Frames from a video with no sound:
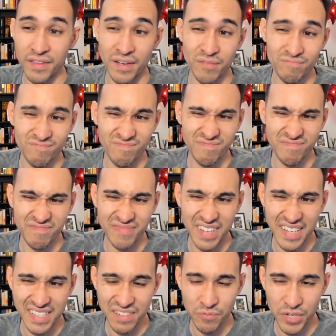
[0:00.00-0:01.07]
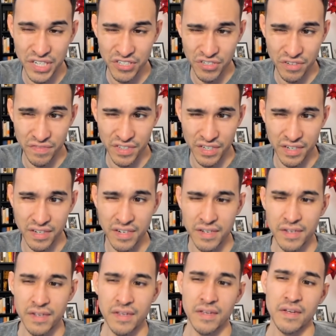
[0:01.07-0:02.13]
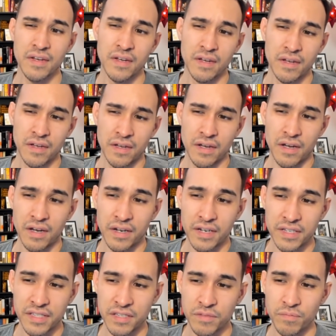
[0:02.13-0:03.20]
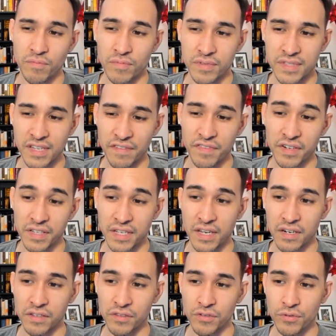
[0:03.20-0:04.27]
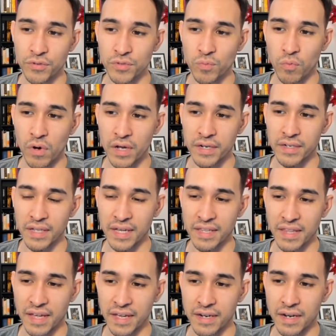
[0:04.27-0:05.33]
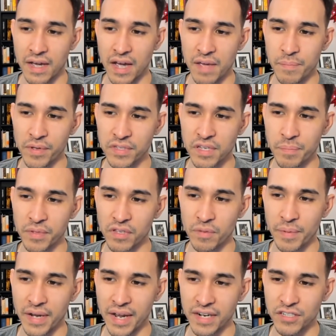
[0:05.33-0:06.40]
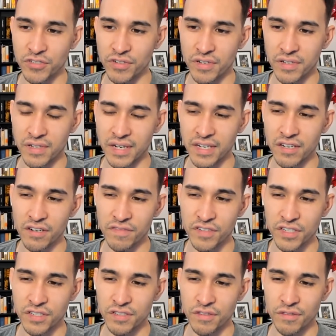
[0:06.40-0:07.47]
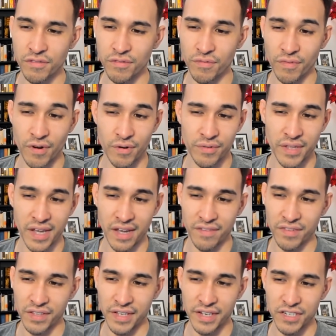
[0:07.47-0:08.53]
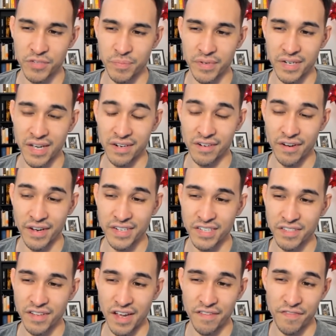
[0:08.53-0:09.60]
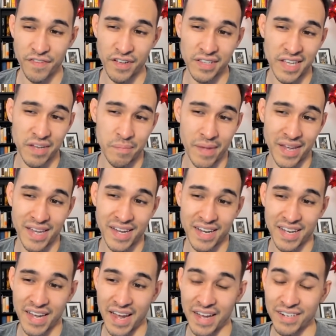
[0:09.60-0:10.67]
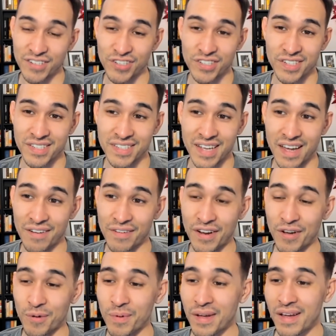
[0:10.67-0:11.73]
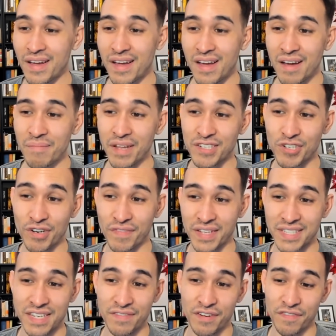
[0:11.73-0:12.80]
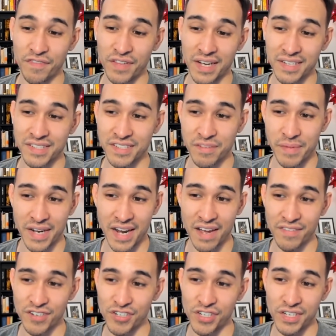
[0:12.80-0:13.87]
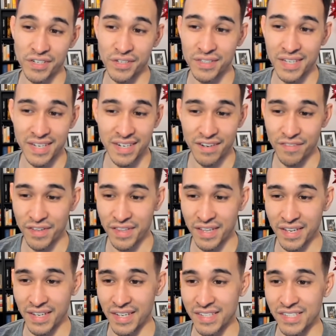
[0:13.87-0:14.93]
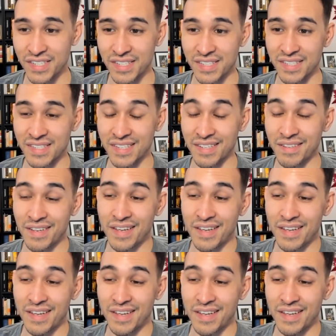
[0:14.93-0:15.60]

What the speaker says: That isn't what he should have done, because he's definitely going to lose one like that. I built up a little bit extra. I could have just thrown the Avalanche, but I don't know. I felt like making a catch. I don't know. I'm not sure if that's even a flex, because, I mean, I have a shield and everything. It's just...